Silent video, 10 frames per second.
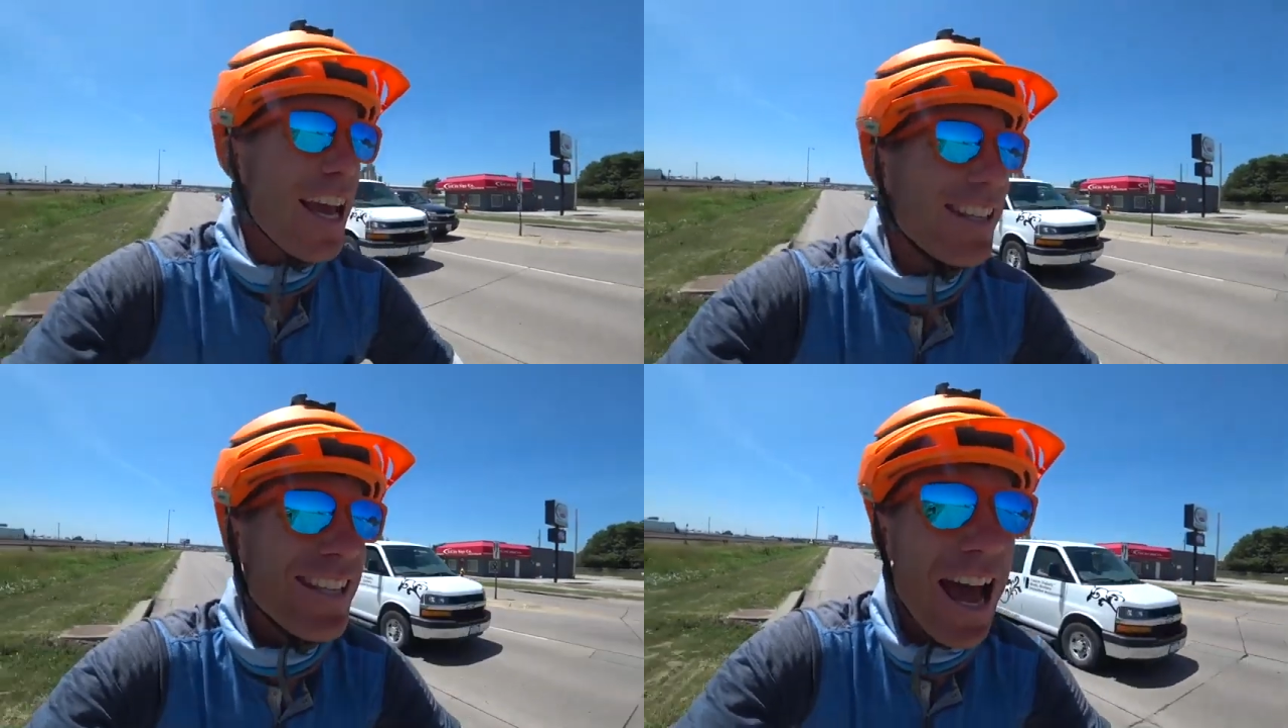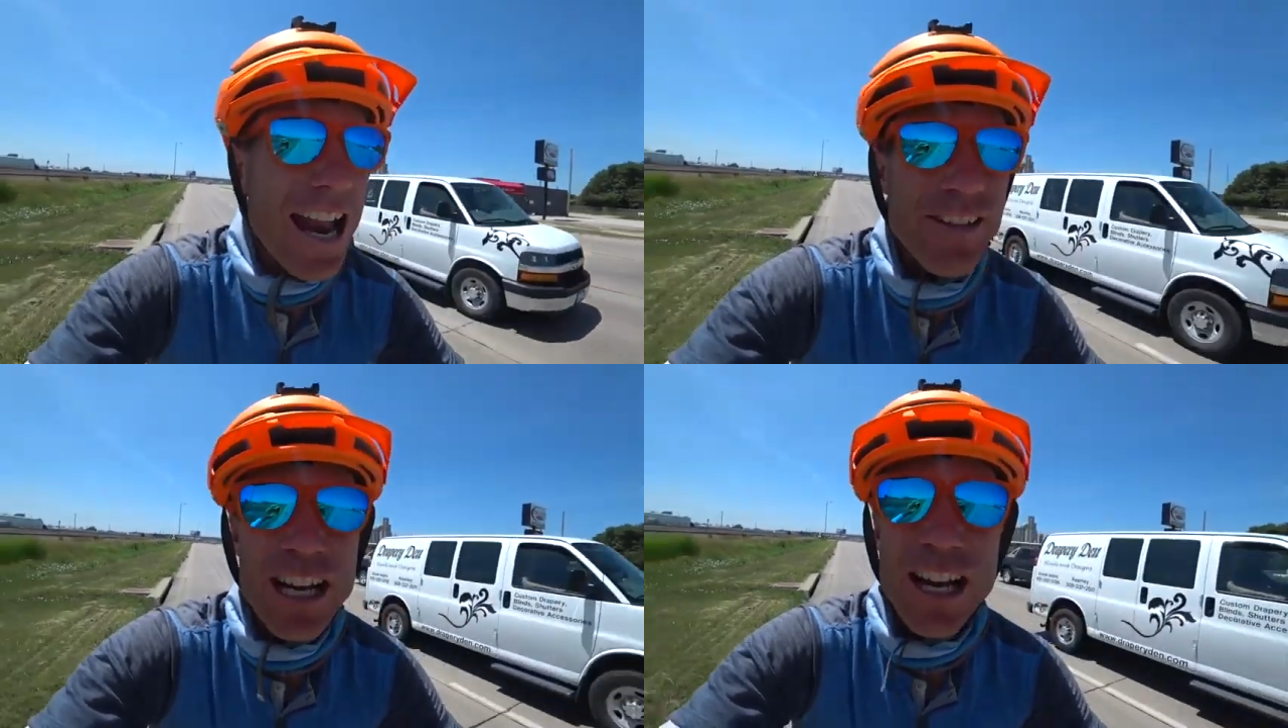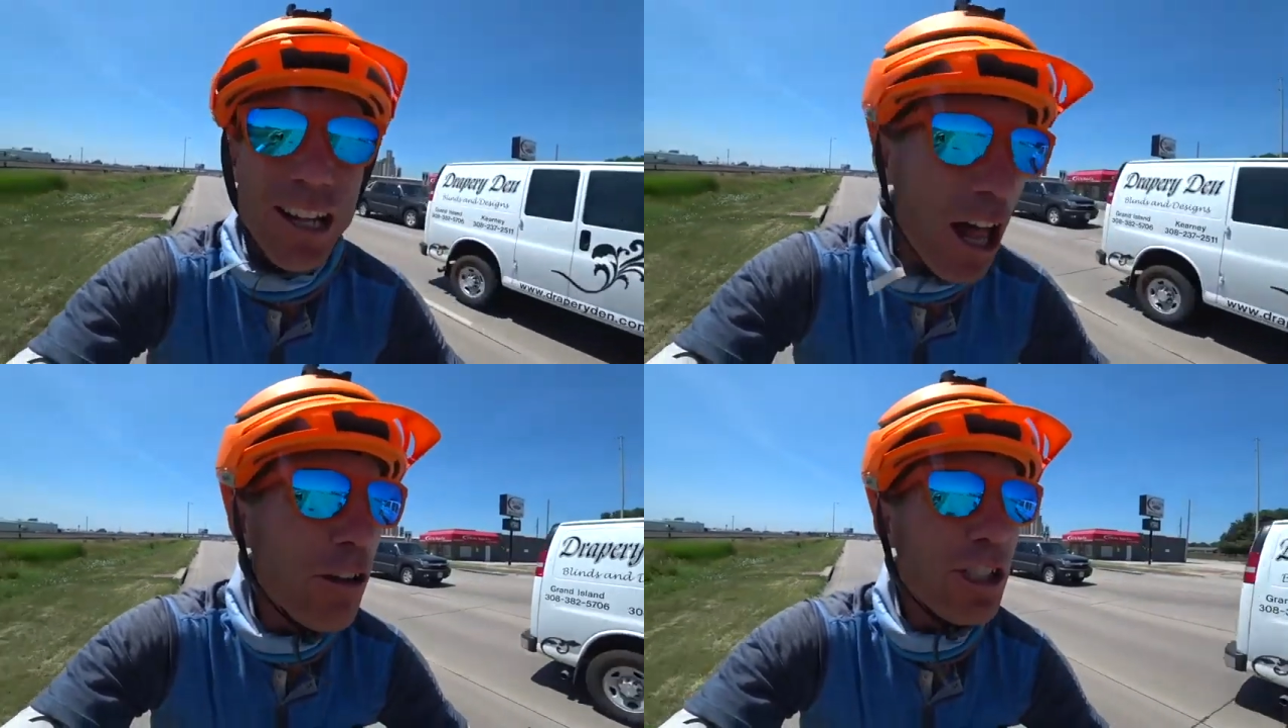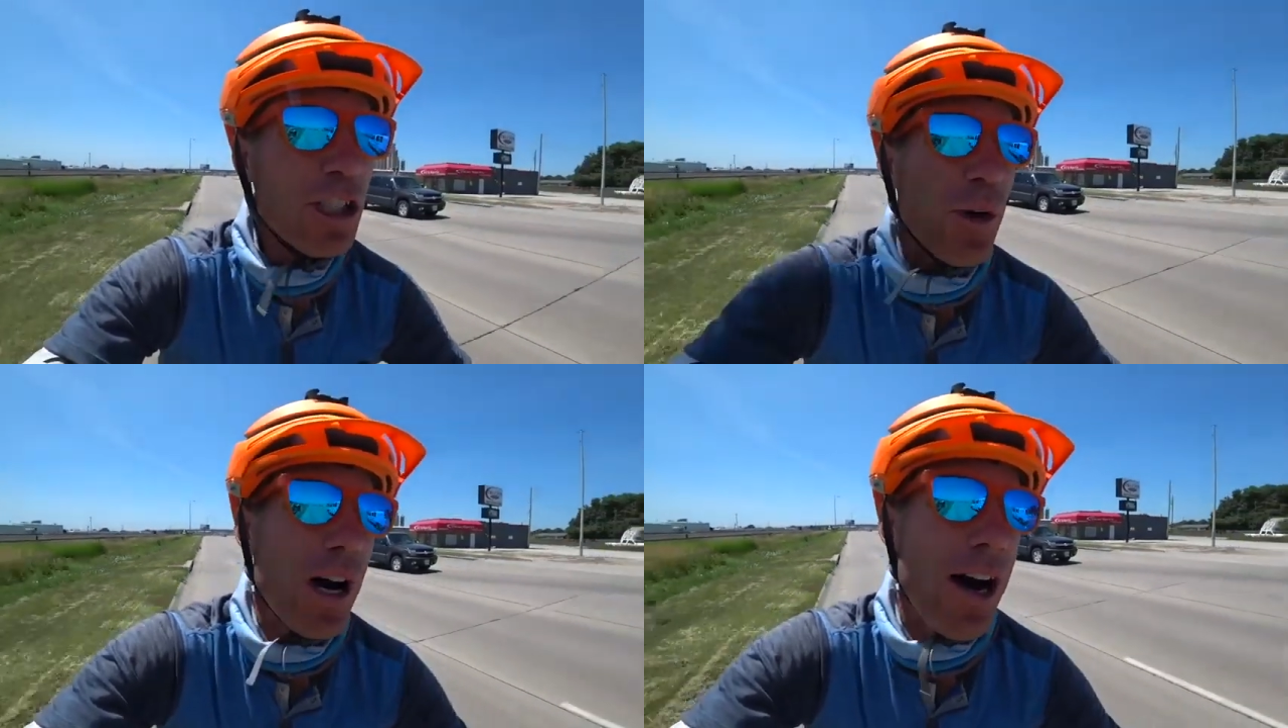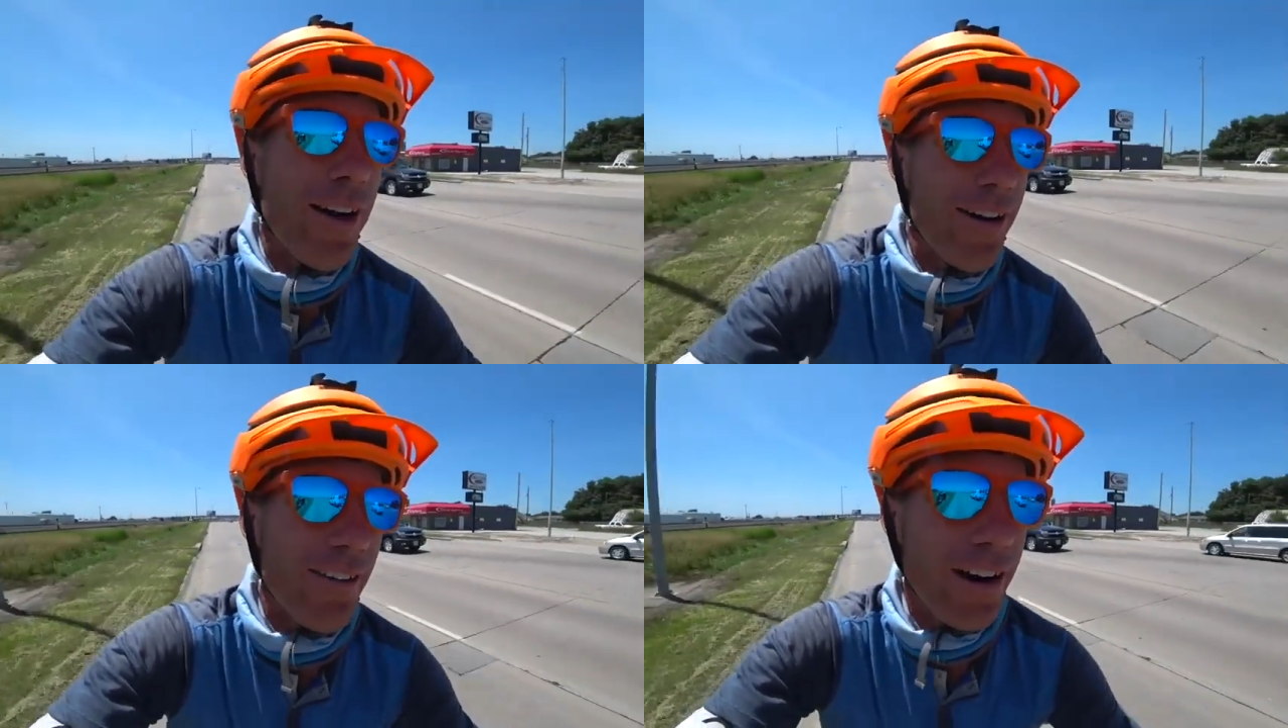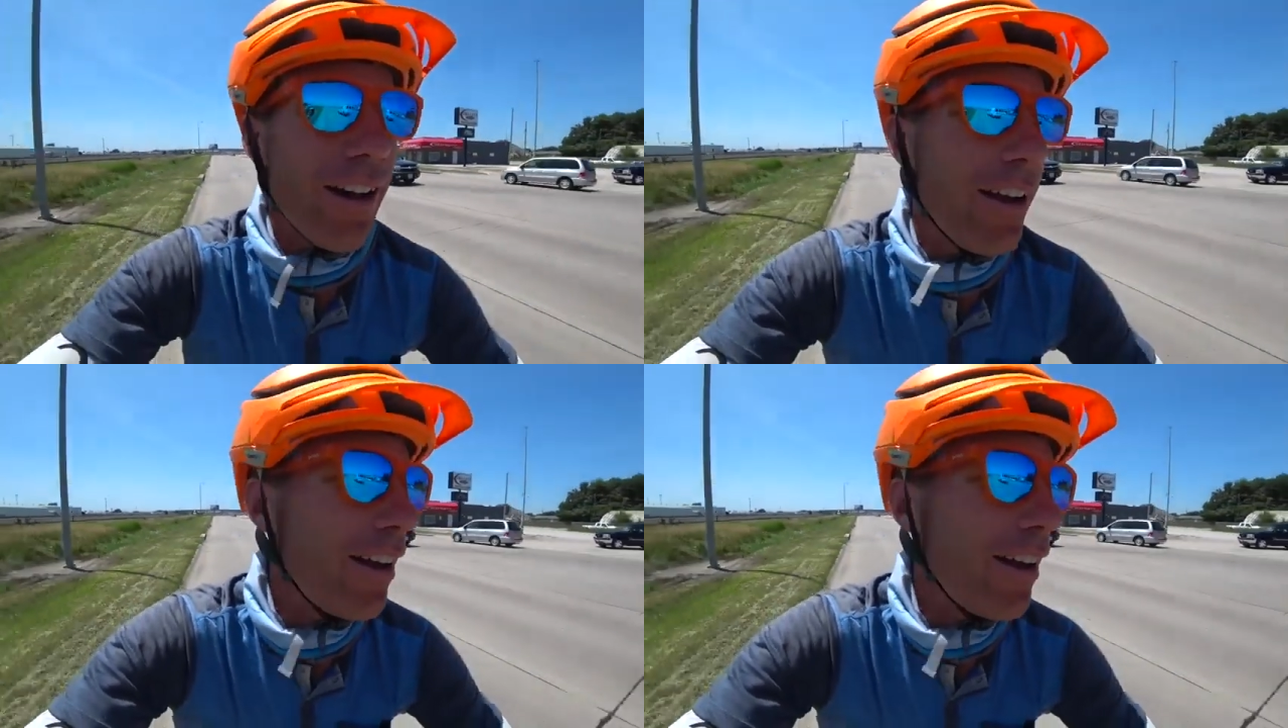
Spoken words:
It's not even close to 100.